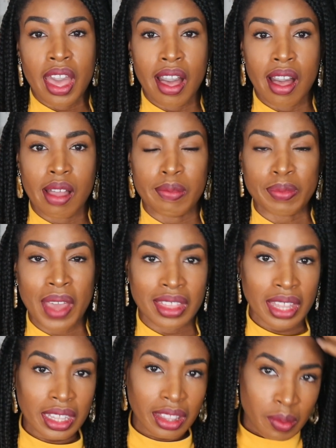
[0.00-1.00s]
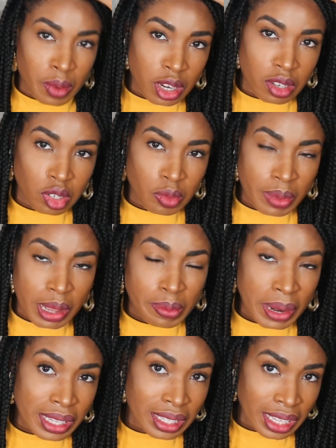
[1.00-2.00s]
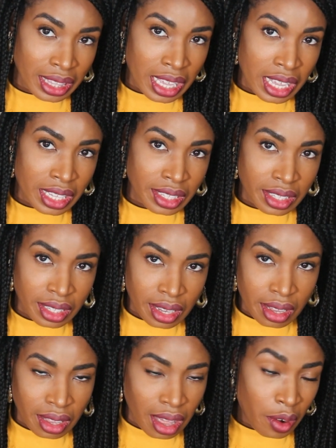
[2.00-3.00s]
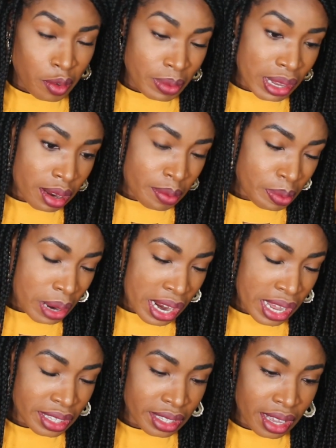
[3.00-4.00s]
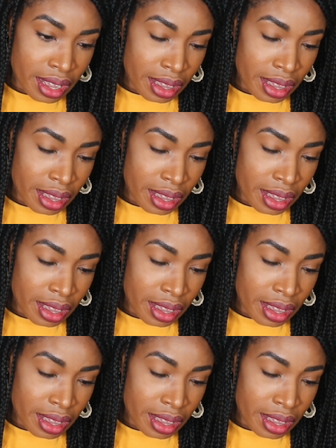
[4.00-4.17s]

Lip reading: I think that when you do big braids like this, or medium braids,